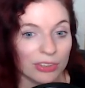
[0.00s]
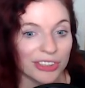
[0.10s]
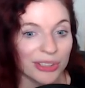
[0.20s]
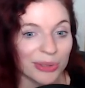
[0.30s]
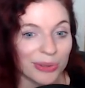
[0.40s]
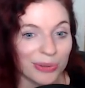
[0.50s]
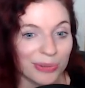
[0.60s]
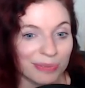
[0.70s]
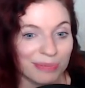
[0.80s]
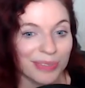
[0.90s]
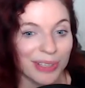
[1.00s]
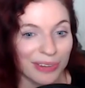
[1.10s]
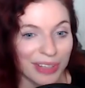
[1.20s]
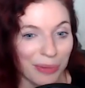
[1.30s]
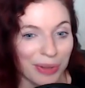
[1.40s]
So,
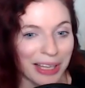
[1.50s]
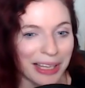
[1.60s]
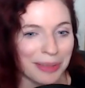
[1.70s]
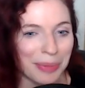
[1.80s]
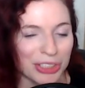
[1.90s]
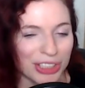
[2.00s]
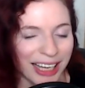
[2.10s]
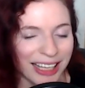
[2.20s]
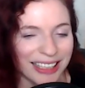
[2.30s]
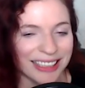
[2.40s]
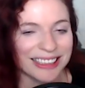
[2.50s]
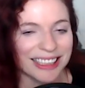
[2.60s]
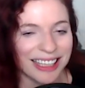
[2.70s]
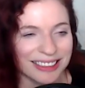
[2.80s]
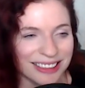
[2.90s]
they like to be challenged
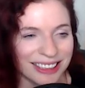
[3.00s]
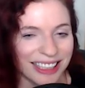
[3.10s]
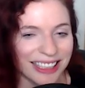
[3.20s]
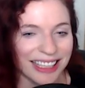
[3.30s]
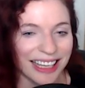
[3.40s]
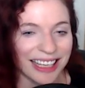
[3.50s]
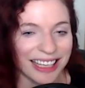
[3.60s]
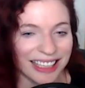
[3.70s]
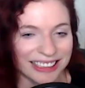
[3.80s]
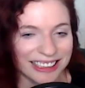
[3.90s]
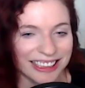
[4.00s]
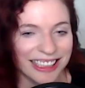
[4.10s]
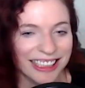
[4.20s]
and constantly engaged.